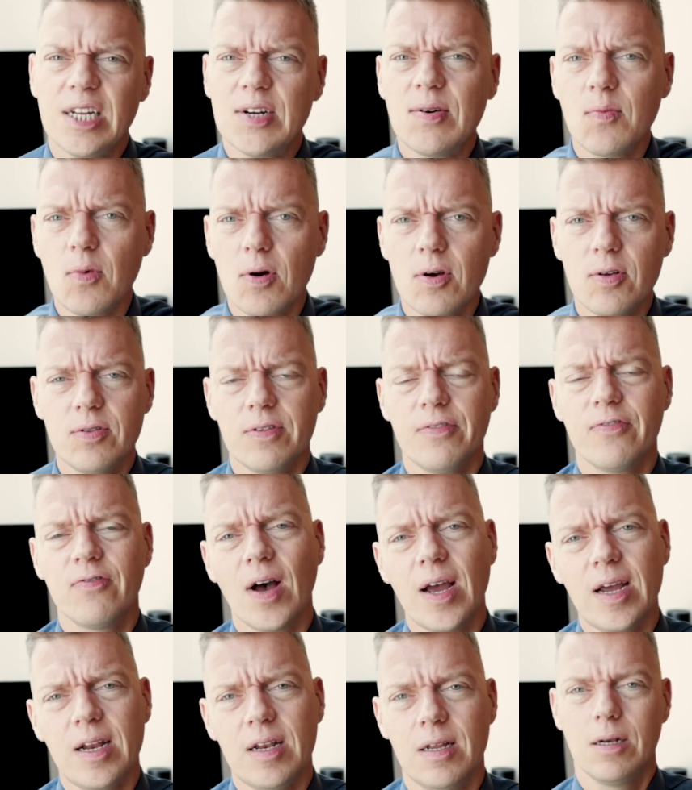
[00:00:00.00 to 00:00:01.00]
it's never worth the
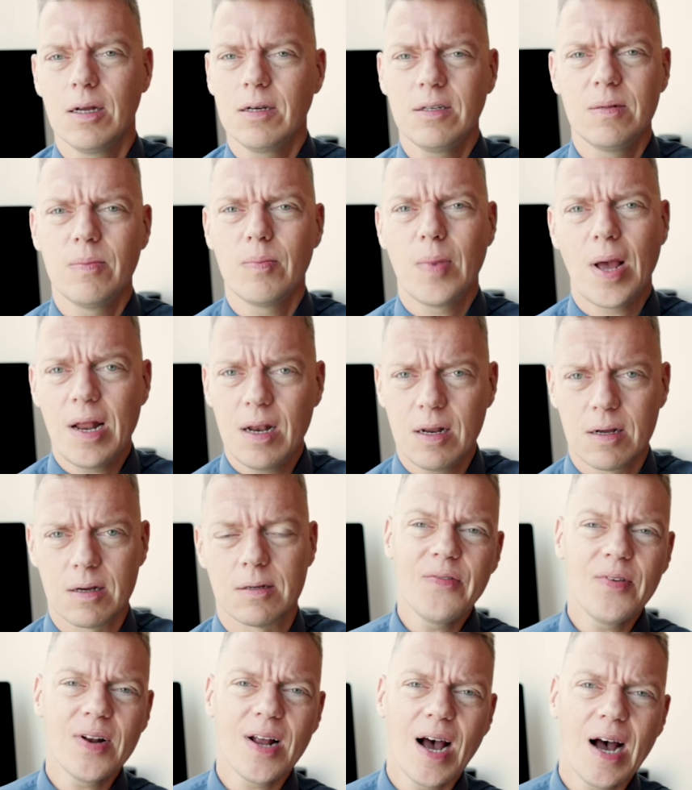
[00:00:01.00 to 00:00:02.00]
fight. It doesn't matter.
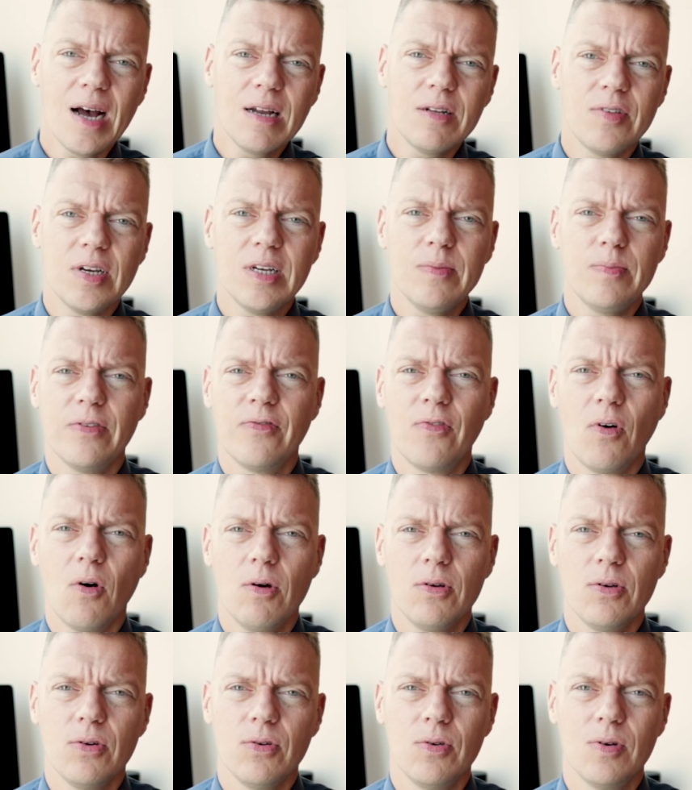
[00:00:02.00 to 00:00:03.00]
Give it a hard think
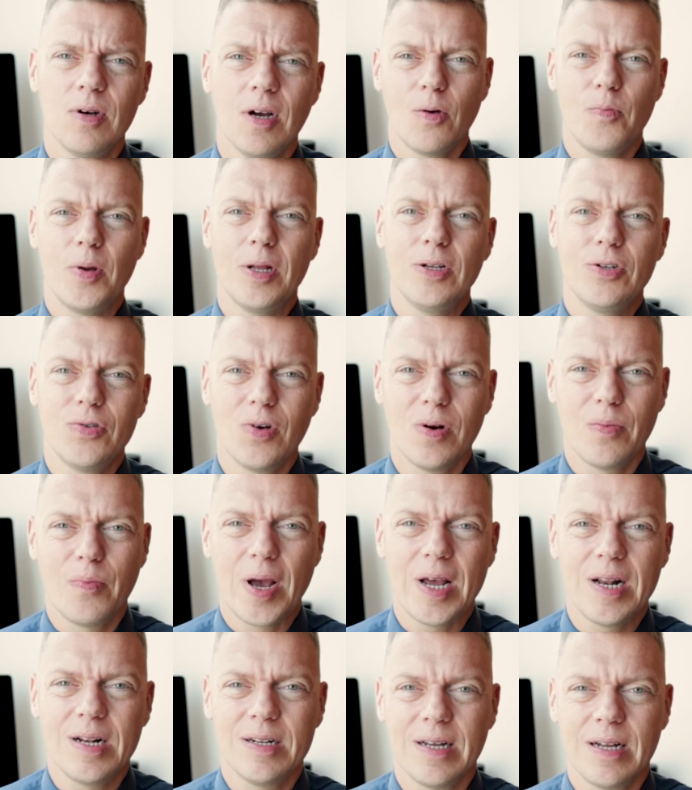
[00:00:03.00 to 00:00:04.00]
before you jump into a
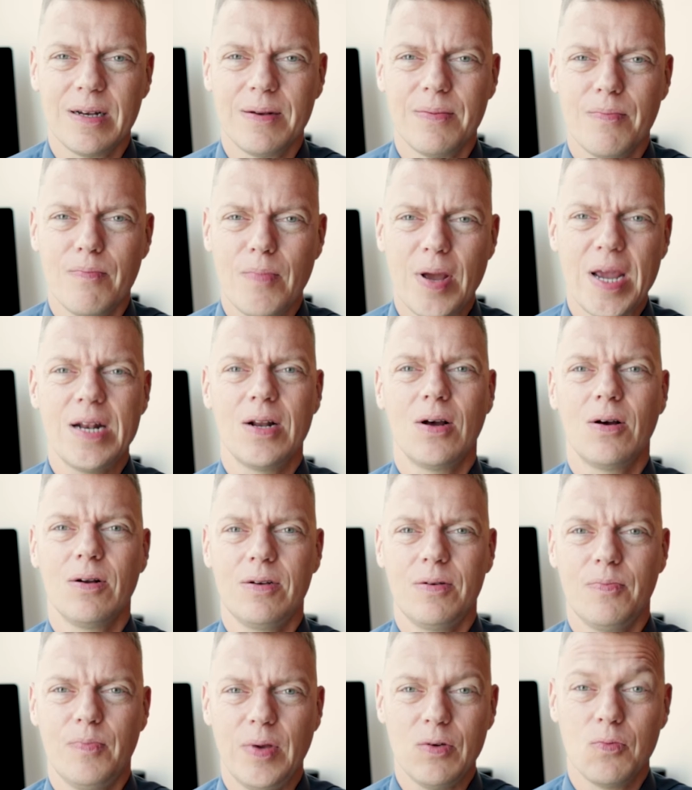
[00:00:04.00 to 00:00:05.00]
battle that may
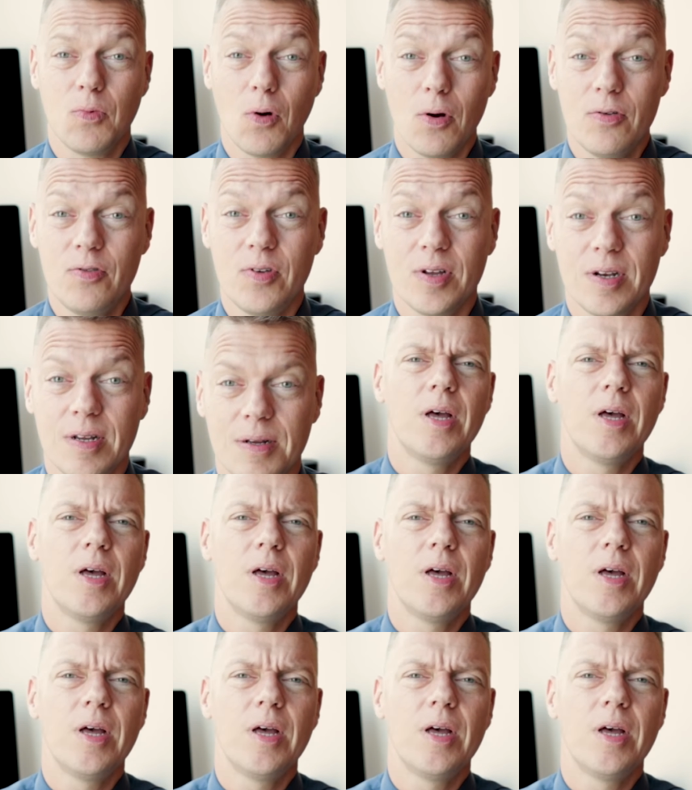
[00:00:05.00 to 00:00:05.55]
not be worth it.